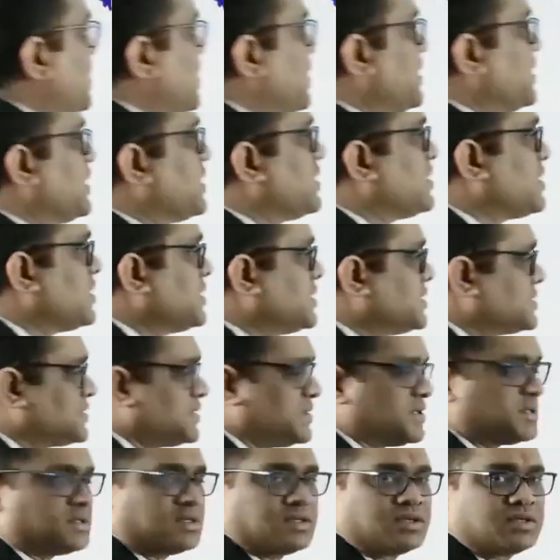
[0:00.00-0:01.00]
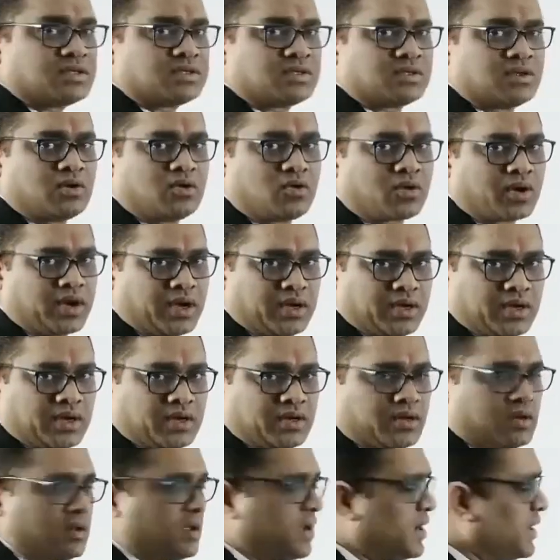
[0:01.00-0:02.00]
Huntington disease is located,
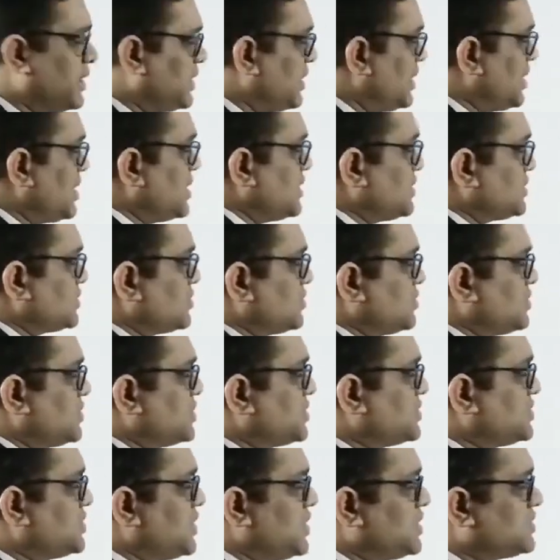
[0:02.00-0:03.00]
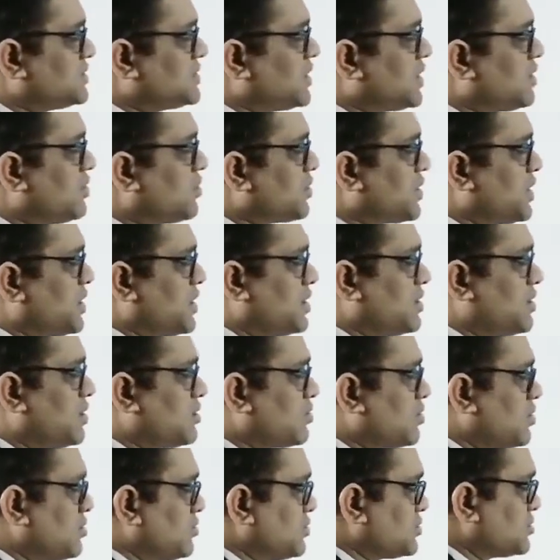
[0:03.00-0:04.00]
right? So these genes are located on
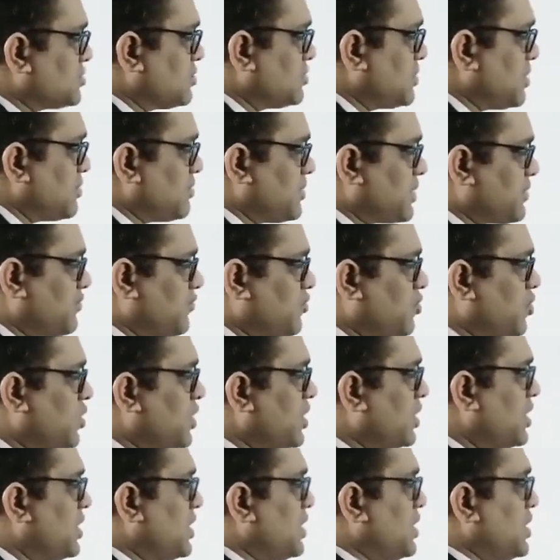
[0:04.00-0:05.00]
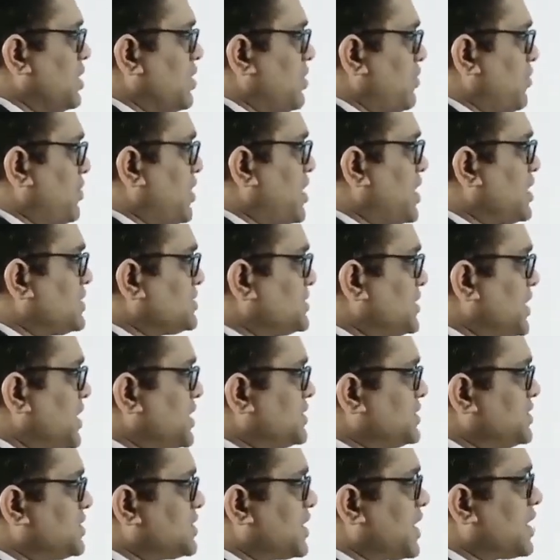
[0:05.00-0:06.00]
chromosome number 4, where
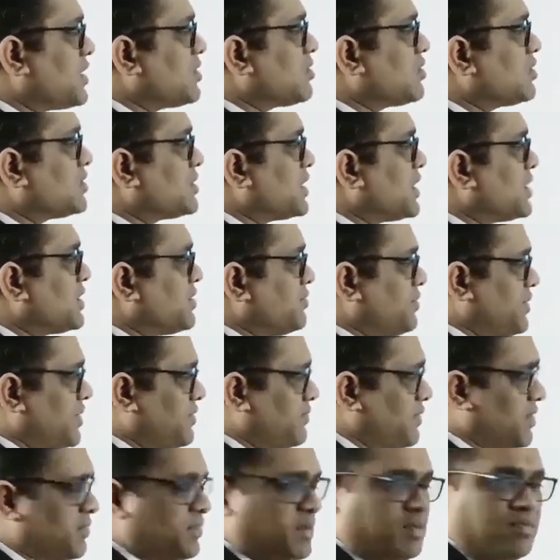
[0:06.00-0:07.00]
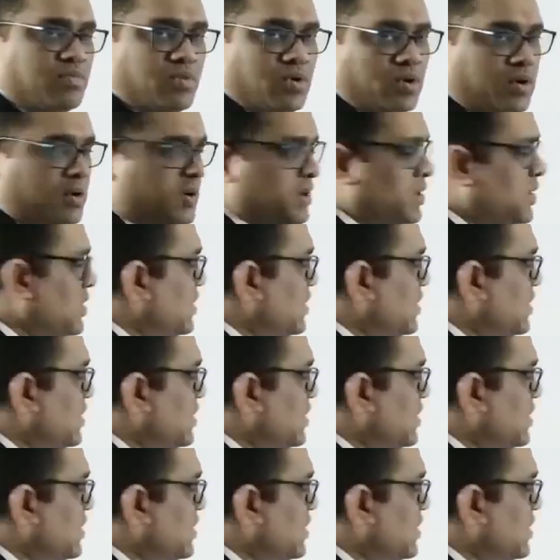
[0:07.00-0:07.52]
CAG trinucleotide repeat will be more.